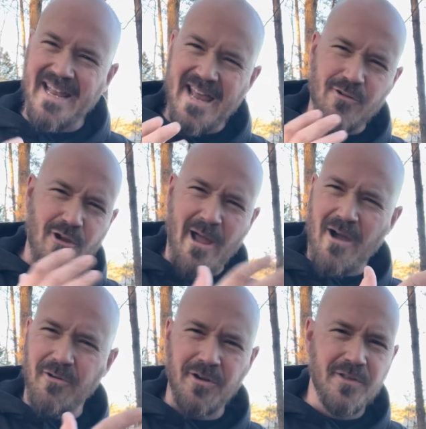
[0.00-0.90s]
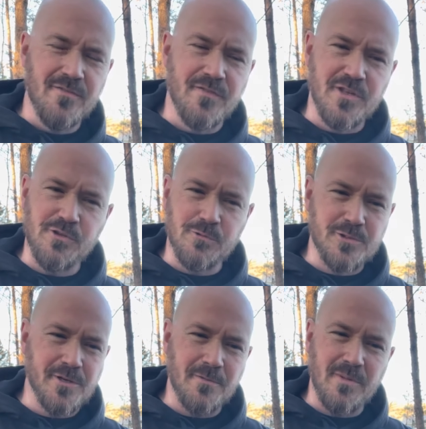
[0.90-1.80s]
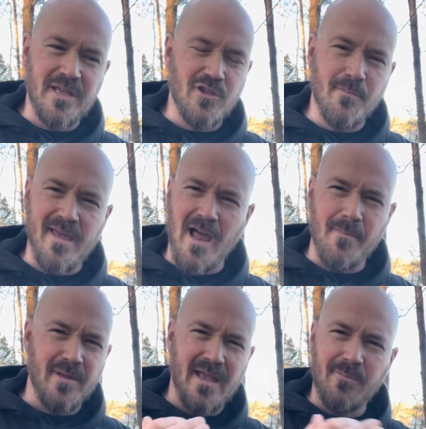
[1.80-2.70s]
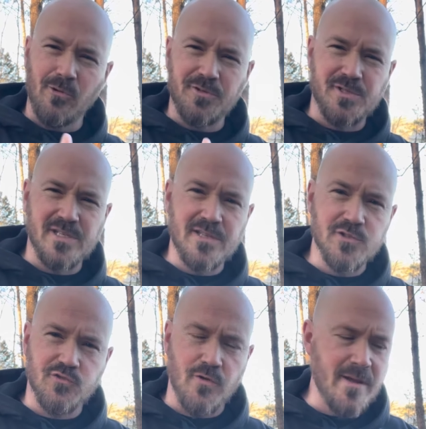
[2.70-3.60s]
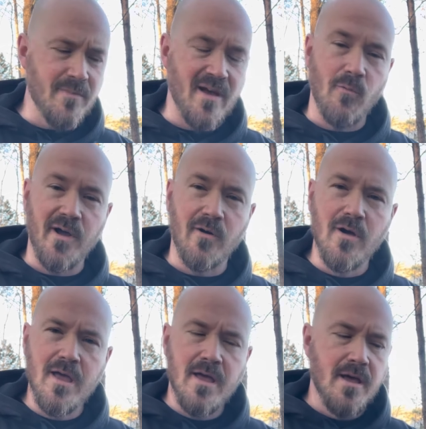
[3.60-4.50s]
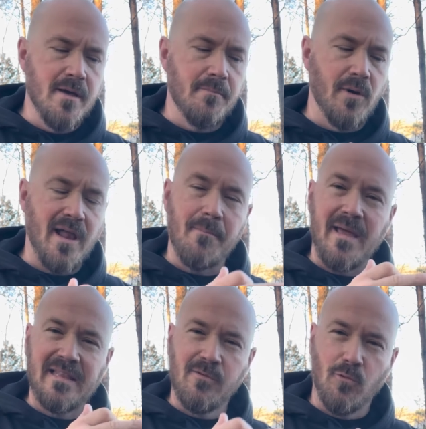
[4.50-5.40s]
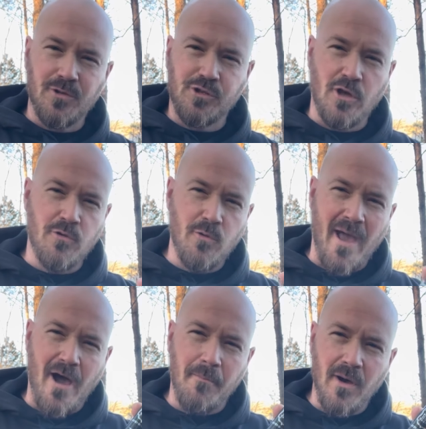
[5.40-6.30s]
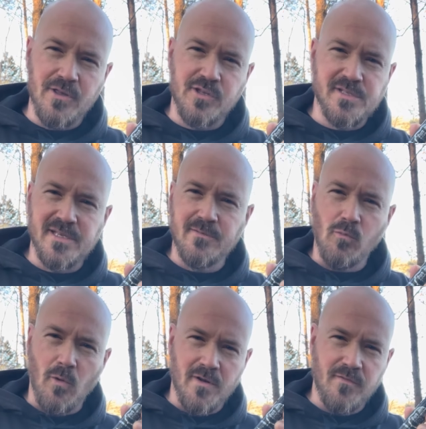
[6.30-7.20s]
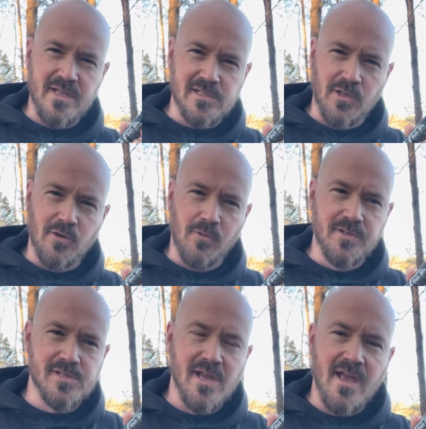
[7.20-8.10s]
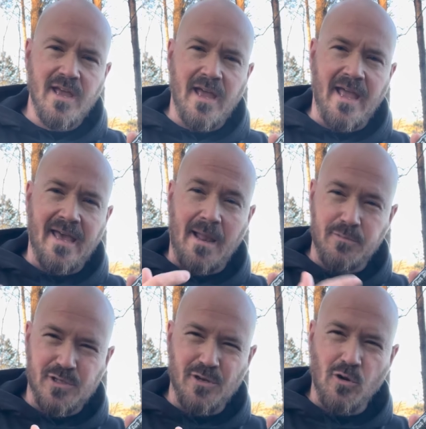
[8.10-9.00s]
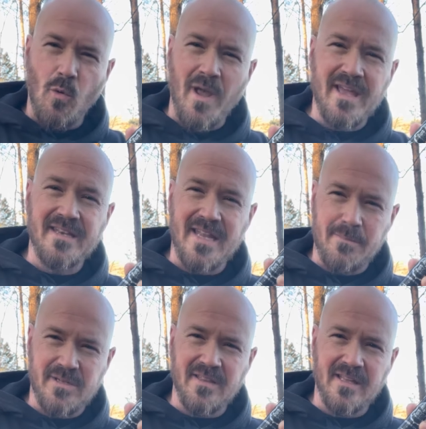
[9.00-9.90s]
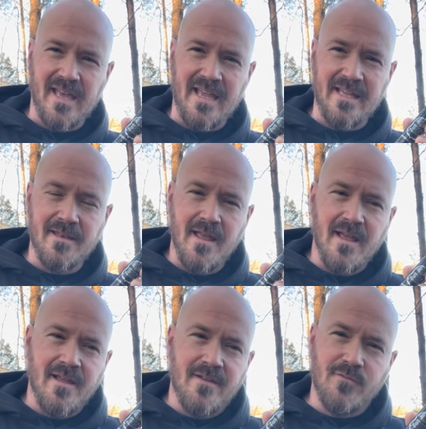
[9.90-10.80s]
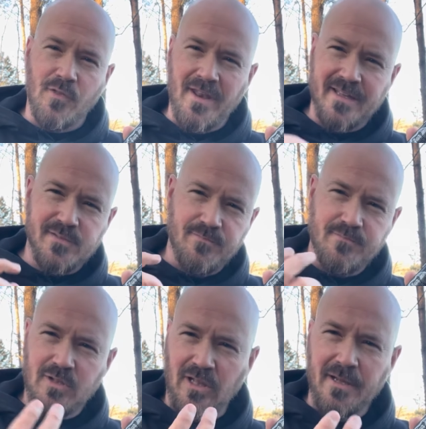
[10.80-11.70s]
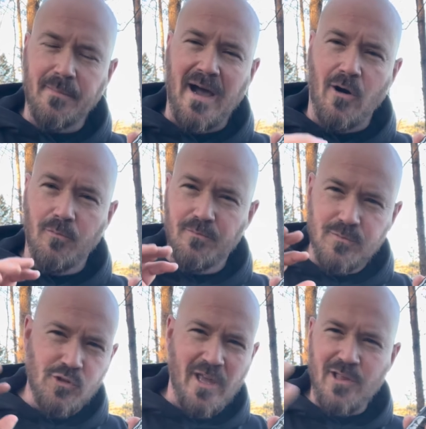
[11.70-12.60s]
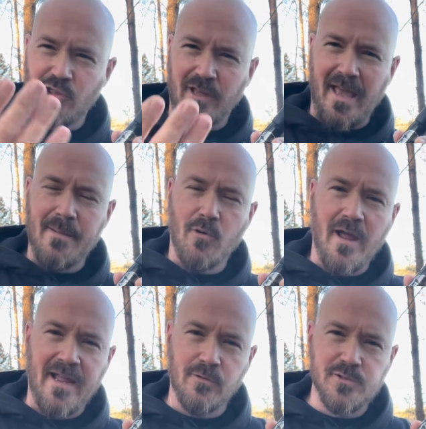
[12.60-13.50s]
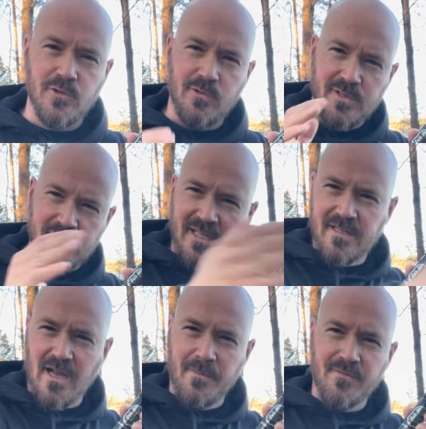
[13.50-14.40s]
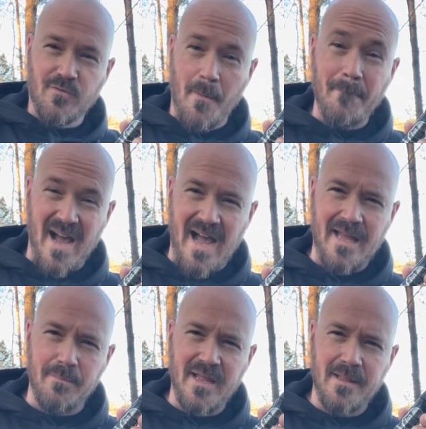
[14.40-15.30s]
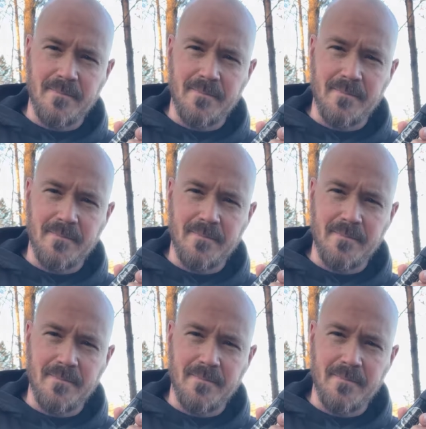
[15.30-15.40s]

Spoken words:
I don't know how good the visual is going to be. You may not be able to see the stream that well, but I mainly want to show you how much is in one of these little ones, and I'm just going to go ahead and empty the can. For the next clip, I'll change the camera angle so you can see it coming from behind me.